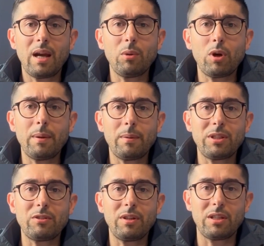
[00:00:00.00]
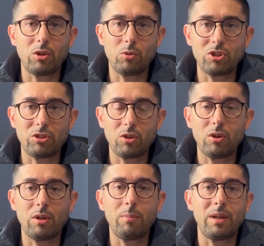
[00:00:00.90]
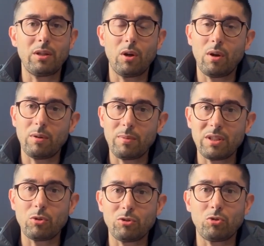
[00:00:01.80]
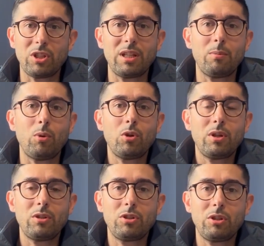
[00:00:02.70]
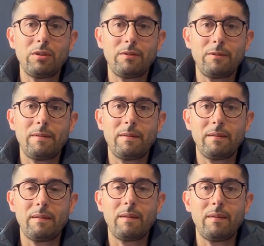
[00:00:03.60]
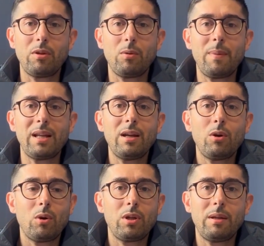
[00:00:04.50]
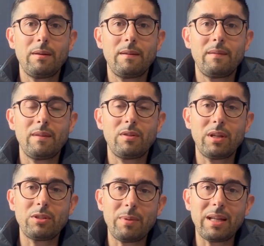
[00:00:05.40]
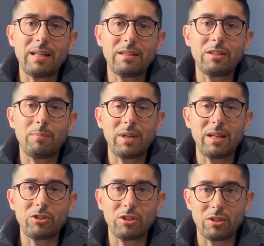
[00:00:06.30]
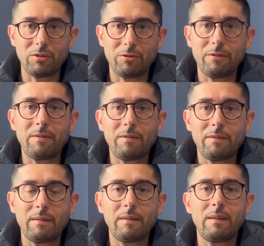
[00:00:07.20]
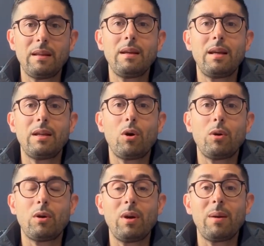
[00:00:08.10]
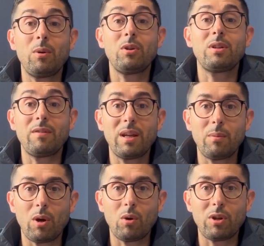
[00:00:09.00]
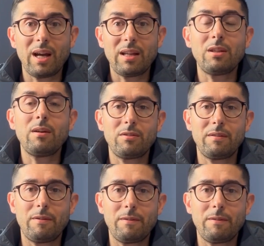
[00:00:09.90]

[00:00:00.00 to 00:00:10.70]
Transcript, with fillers: I'll wrap up this video, which has gone on a bit long, but it was really important to, to make in order to explain that Simplex is also able to develop all kinds of